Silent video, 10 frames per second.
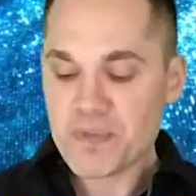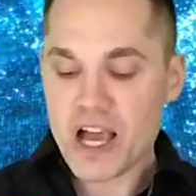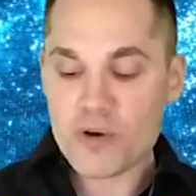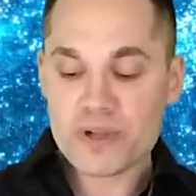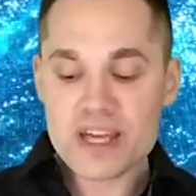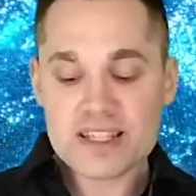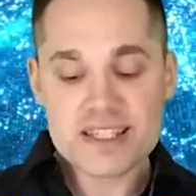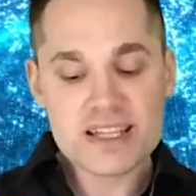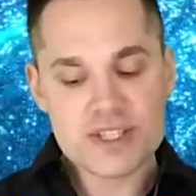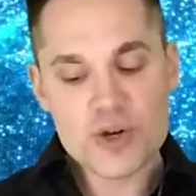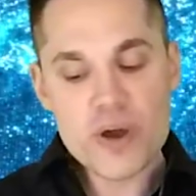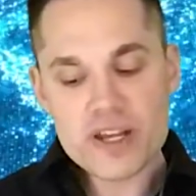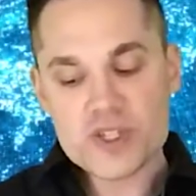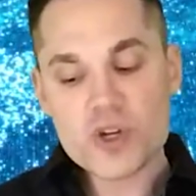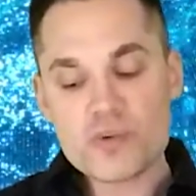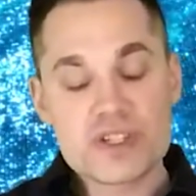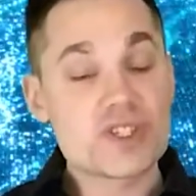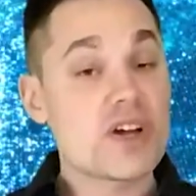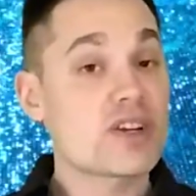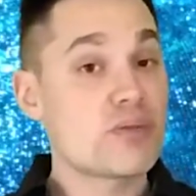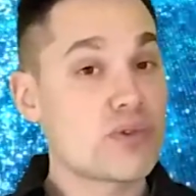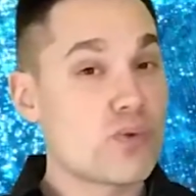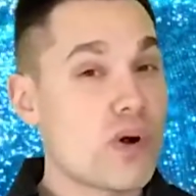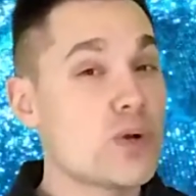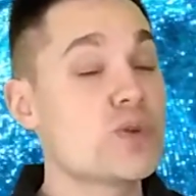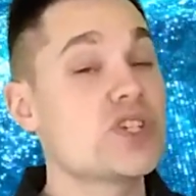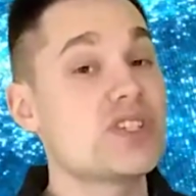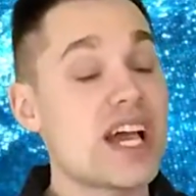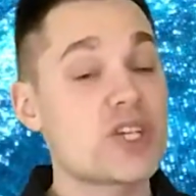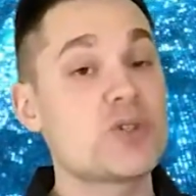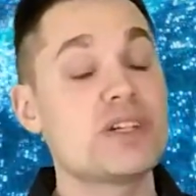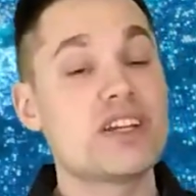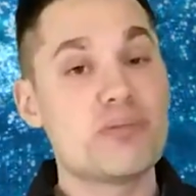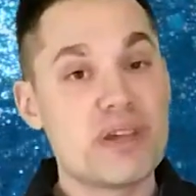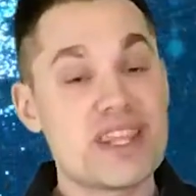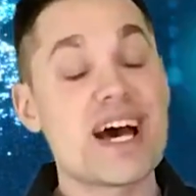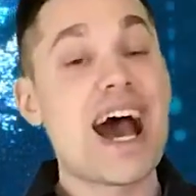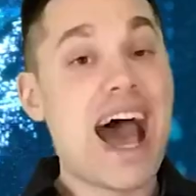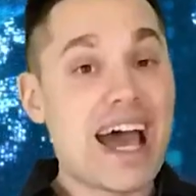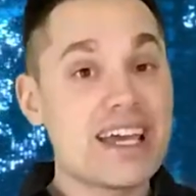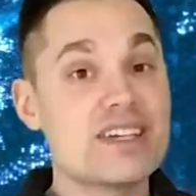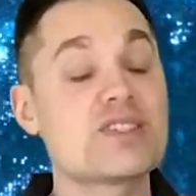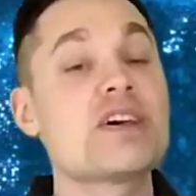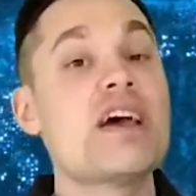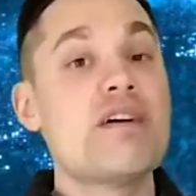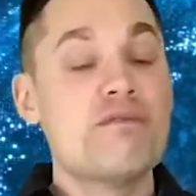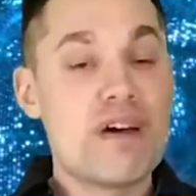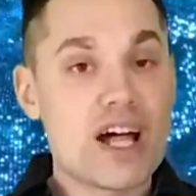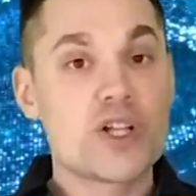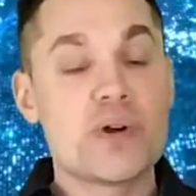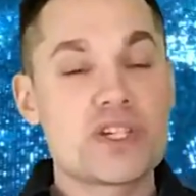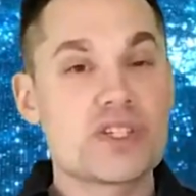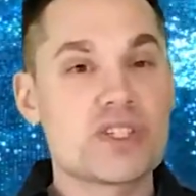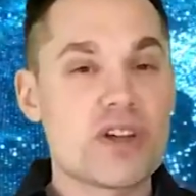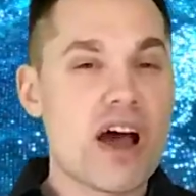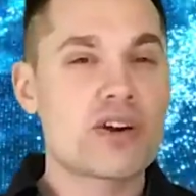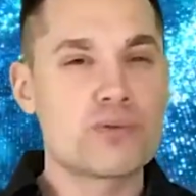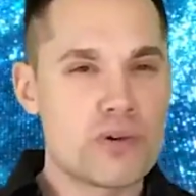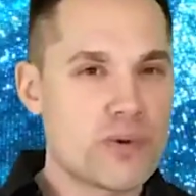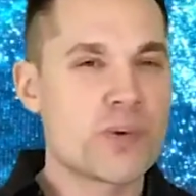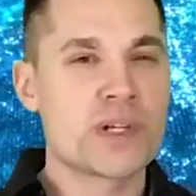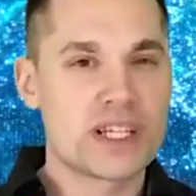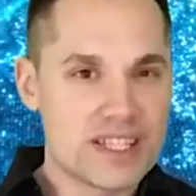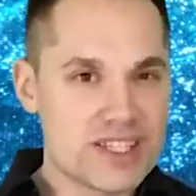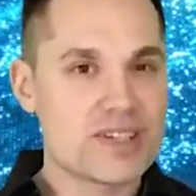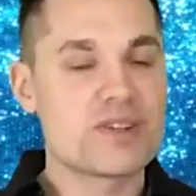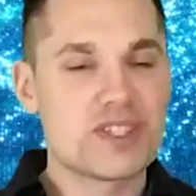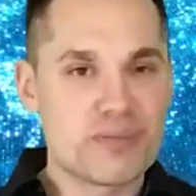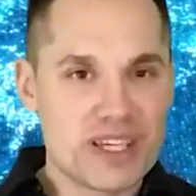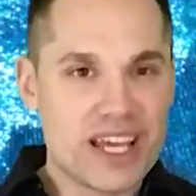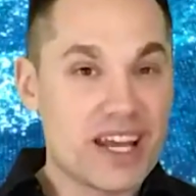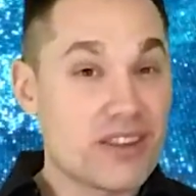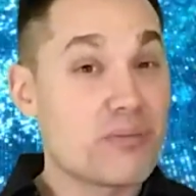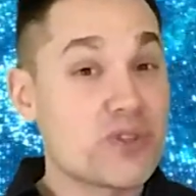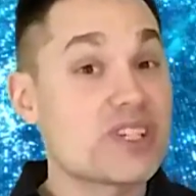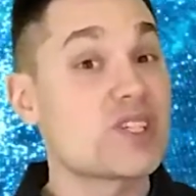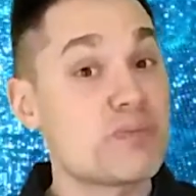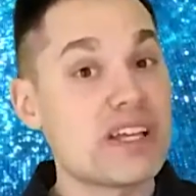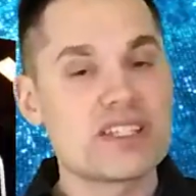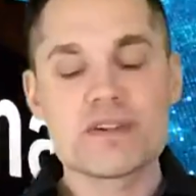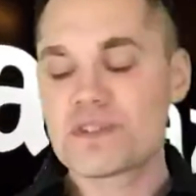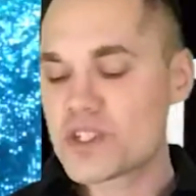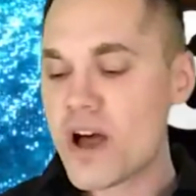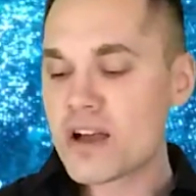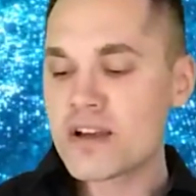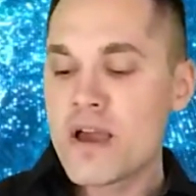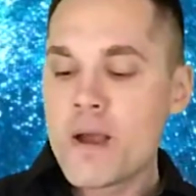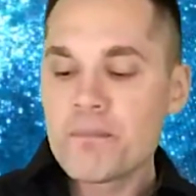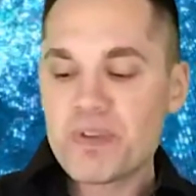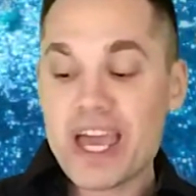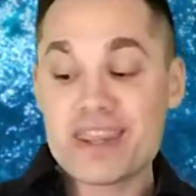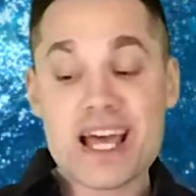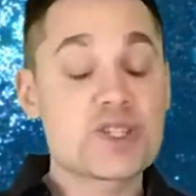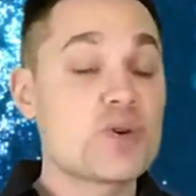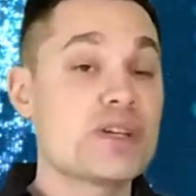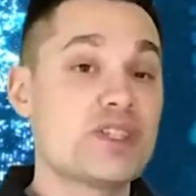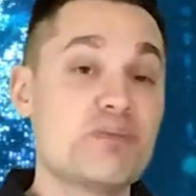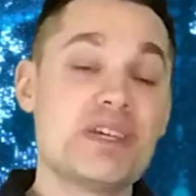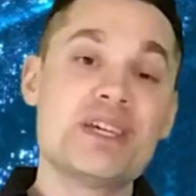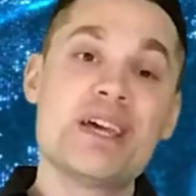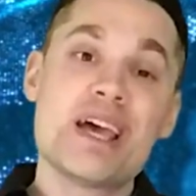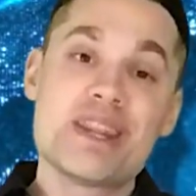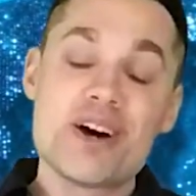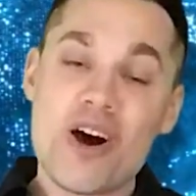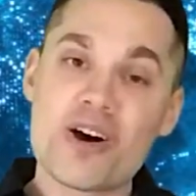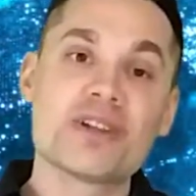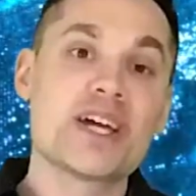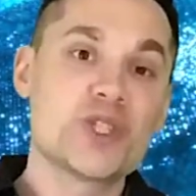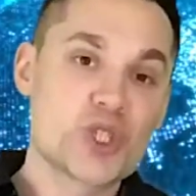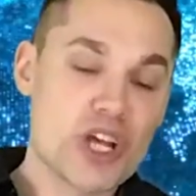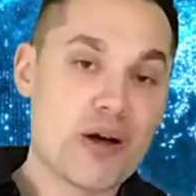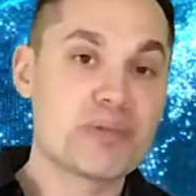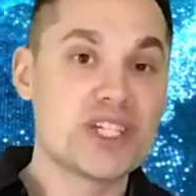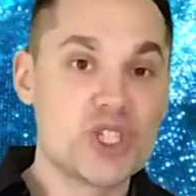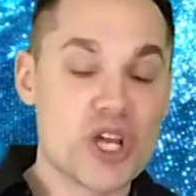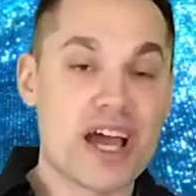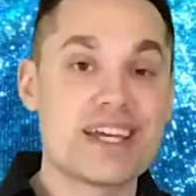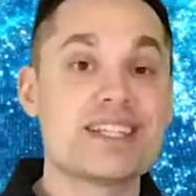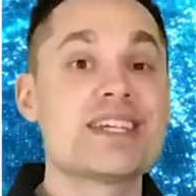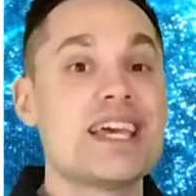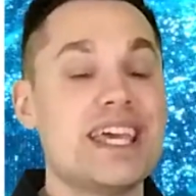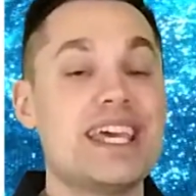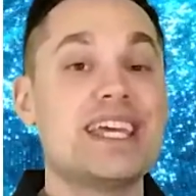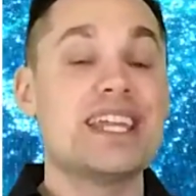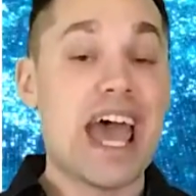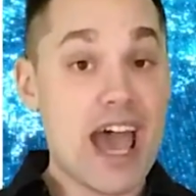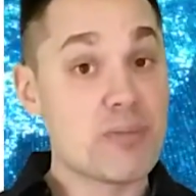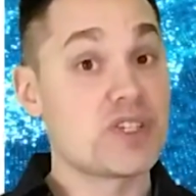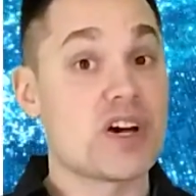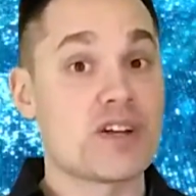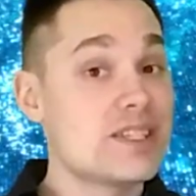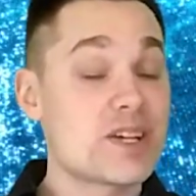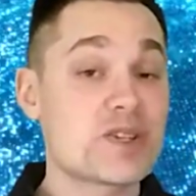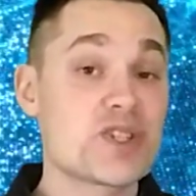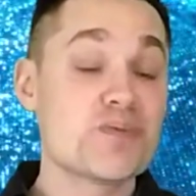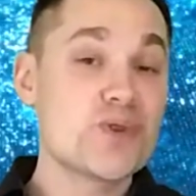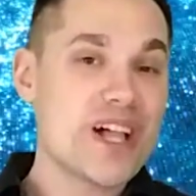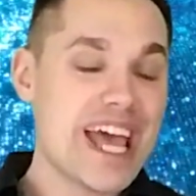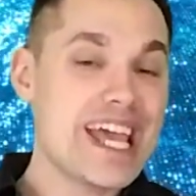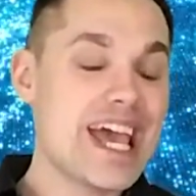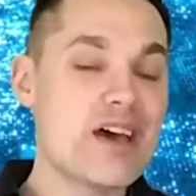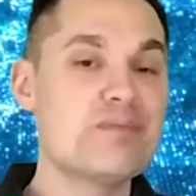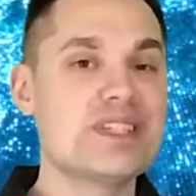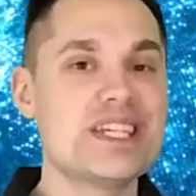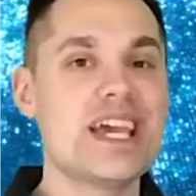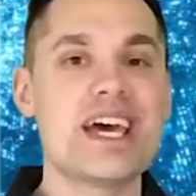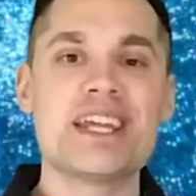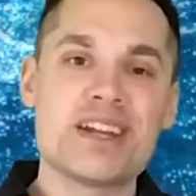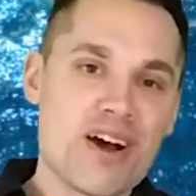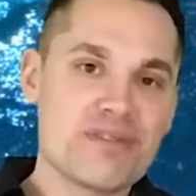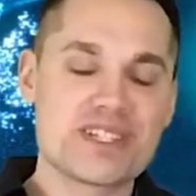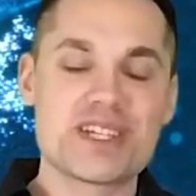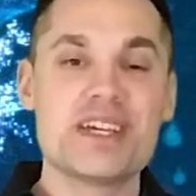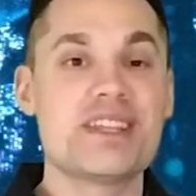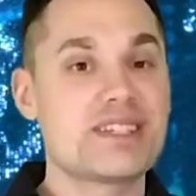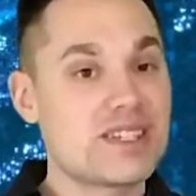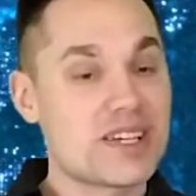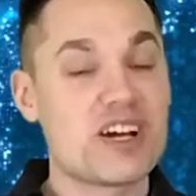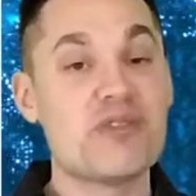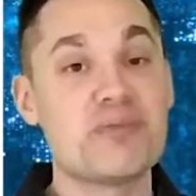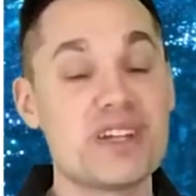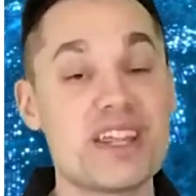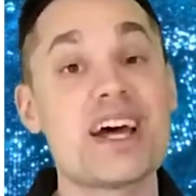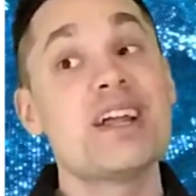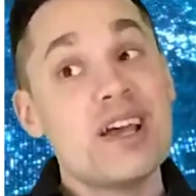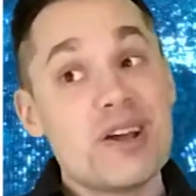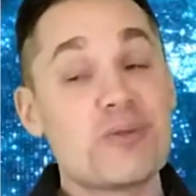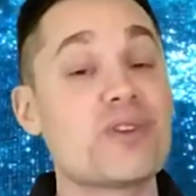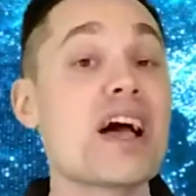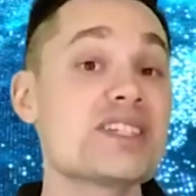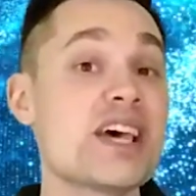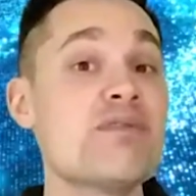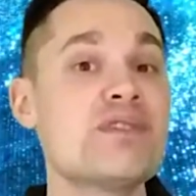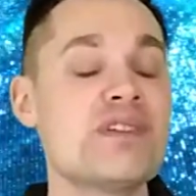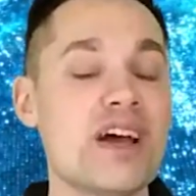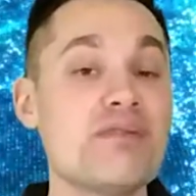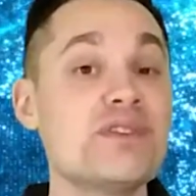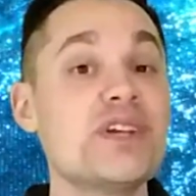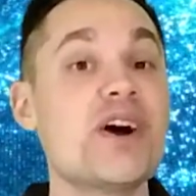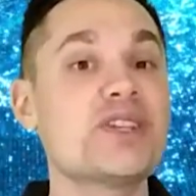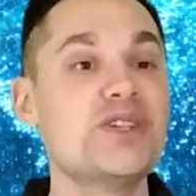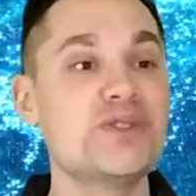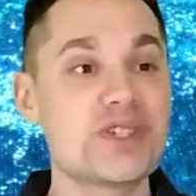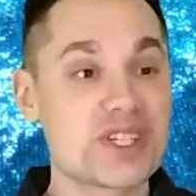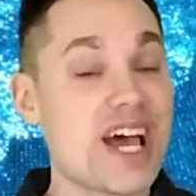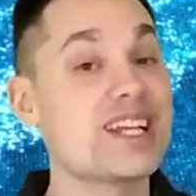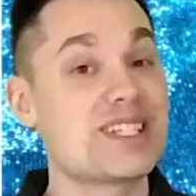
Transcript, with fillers: uh, with that said, let's go ahead and start with stock number one, which is actually going to be the highest valuation stock or what we would consider to be kind of the most expensive stock. And that's going to be the online shopping giant in Amazon. Ticker symbol AMZN, and obviously this is a company that relies heavily, heavily on you just kind of